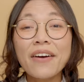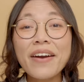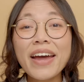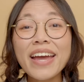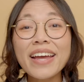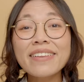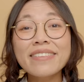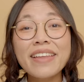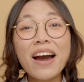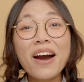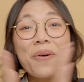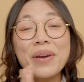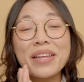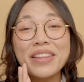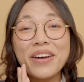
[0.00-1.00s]
Alright,
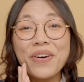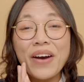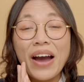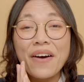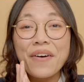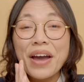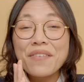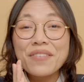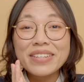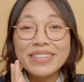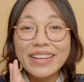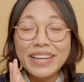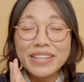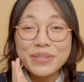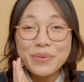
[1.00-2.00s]
now we know how
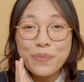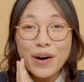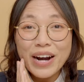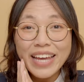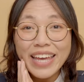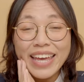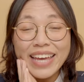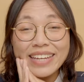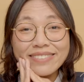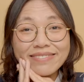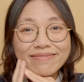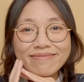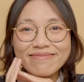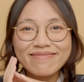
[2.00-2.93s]
everything is working.